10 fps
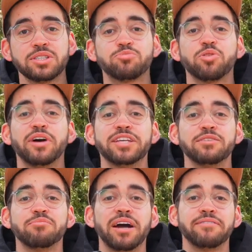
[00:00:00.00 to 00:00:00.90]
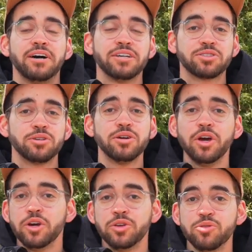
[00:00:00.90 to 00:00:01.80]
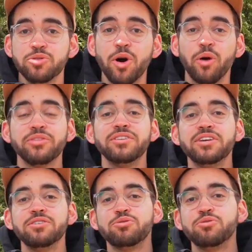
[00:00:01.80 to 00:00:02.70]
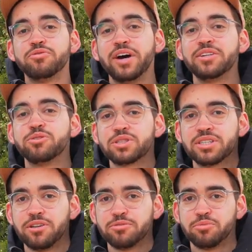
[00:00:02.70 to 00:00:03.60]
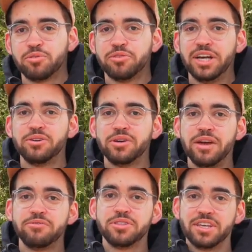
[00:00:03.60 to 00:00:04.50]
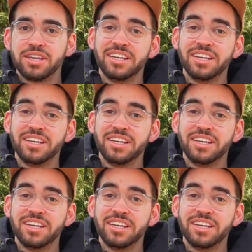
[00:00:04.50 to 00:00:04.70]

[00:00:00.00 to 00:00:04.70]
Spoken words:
is provided by Vosker. You don't need to find yourself a provider. Everything